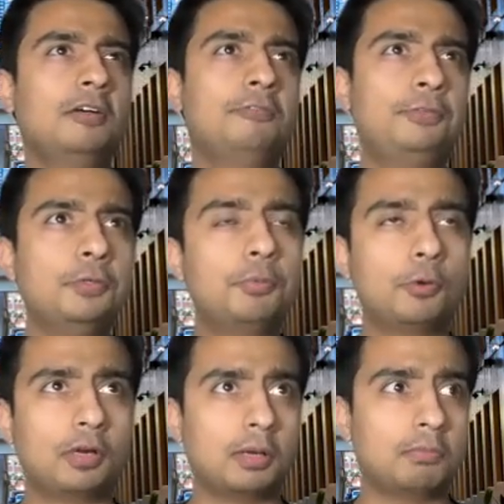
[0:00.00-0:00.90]
few
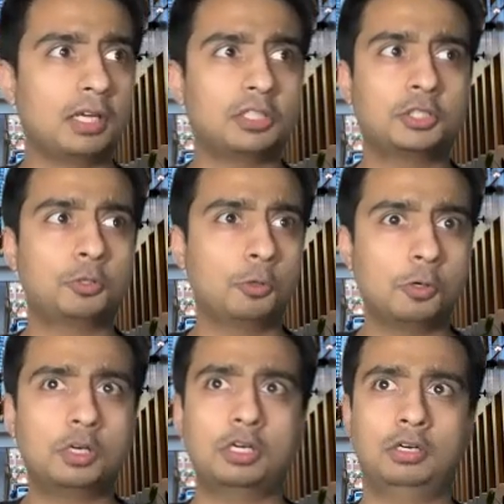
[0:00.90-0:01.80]
programs like
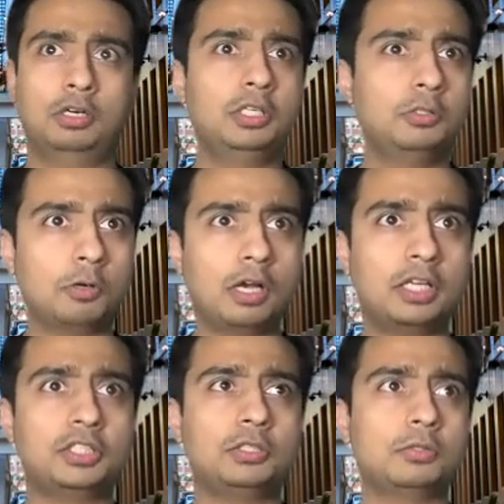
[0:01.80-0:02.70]
stroke, neuro
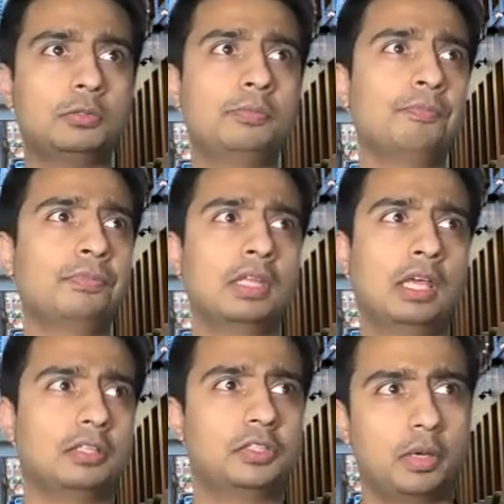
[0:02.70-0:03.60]
ICU,
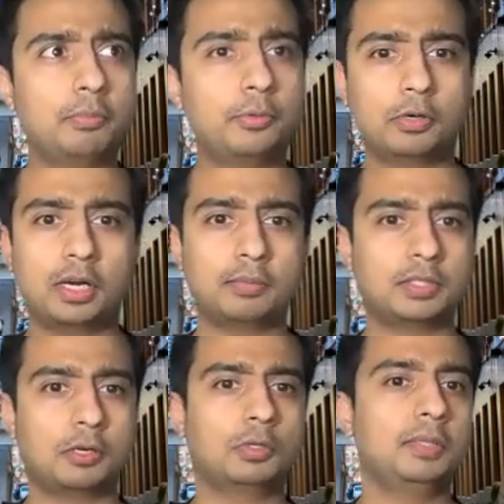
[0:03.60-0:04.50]
and some programs
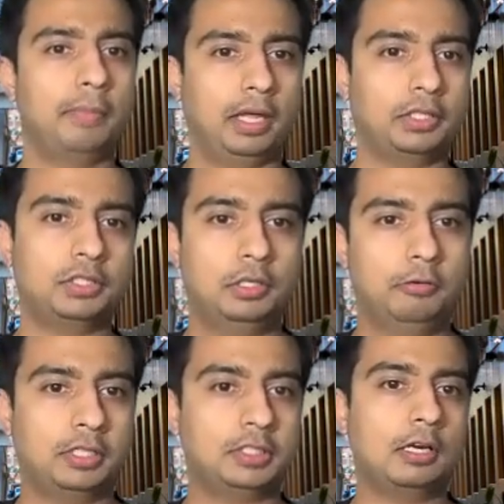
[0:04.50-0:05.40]
are only matched.
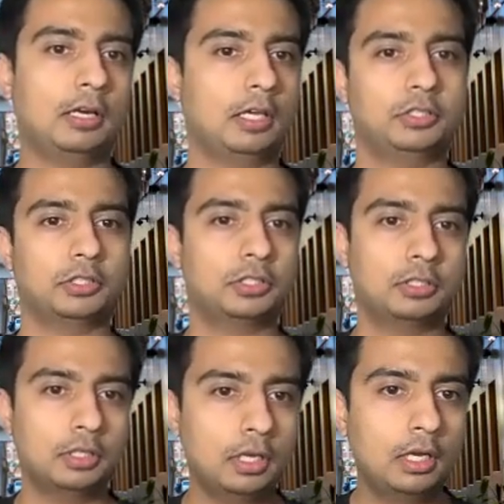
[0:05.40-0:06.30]
Rest are like just
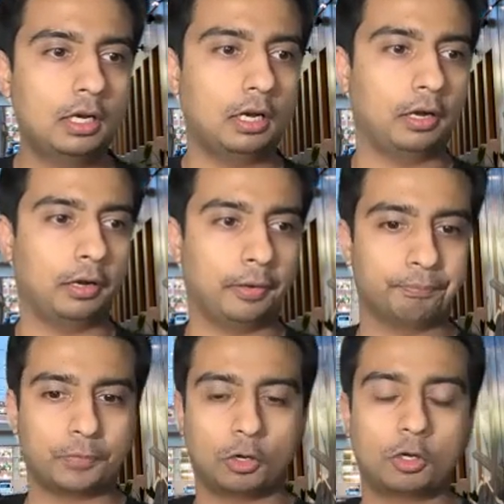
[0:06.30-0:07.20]

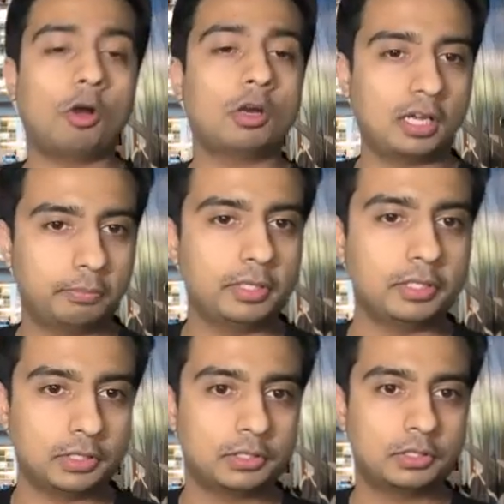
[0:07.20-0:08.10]
on a contact
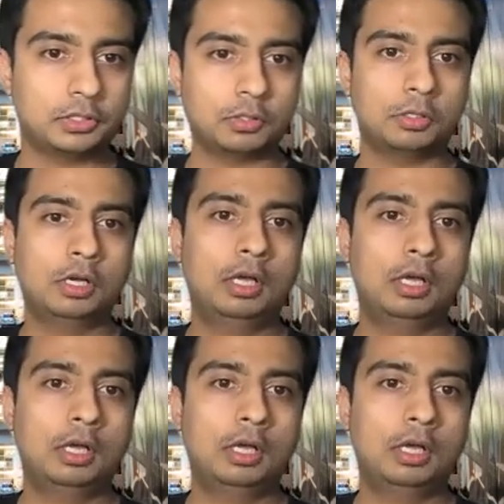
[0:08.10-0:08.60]
basis. So